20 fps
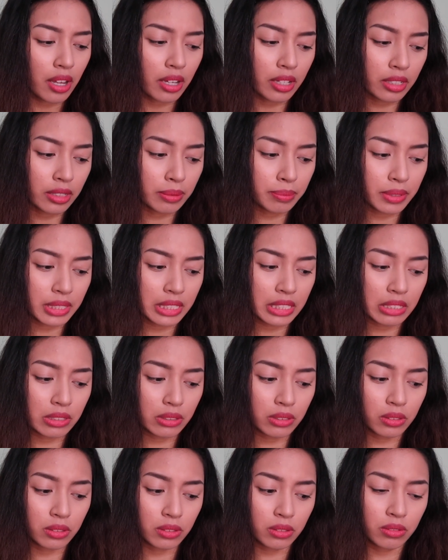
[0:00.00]
um,
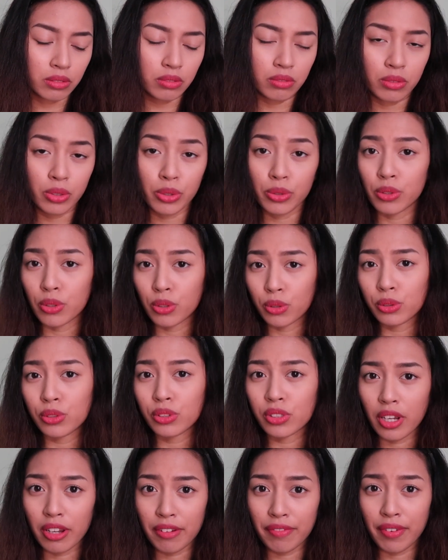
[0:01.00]
until who
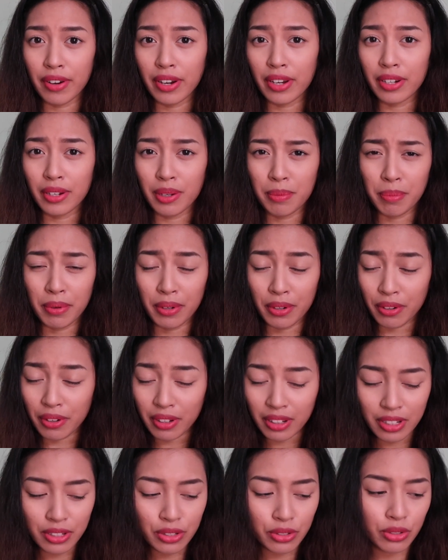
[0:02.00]
knows I find a better
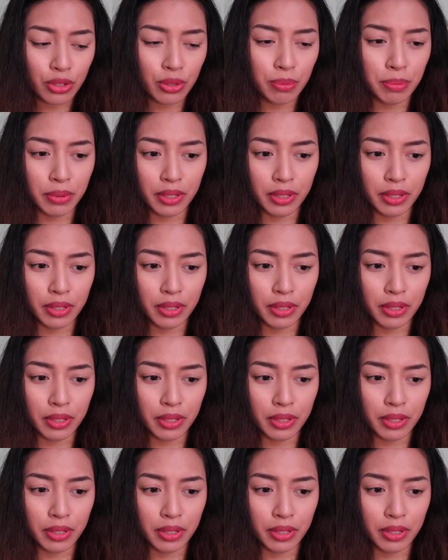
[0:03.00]
cleanser